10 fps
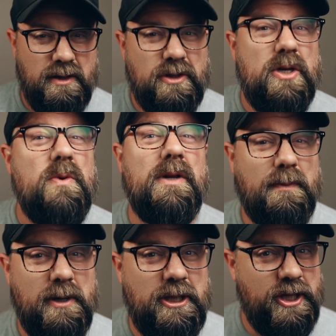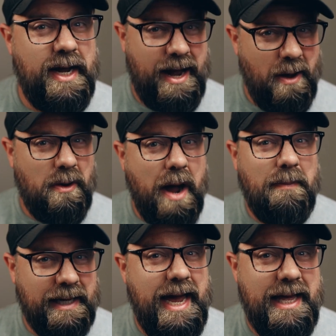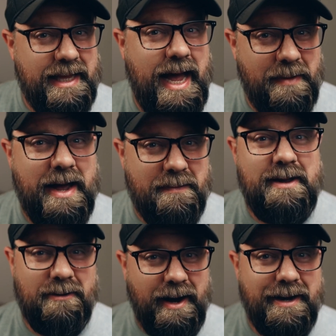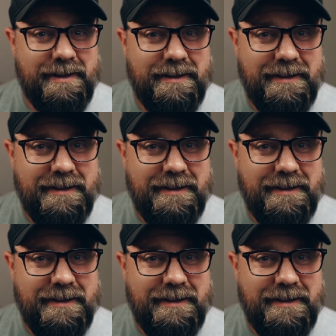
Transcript: So you can appreciate how complicated that might be, right?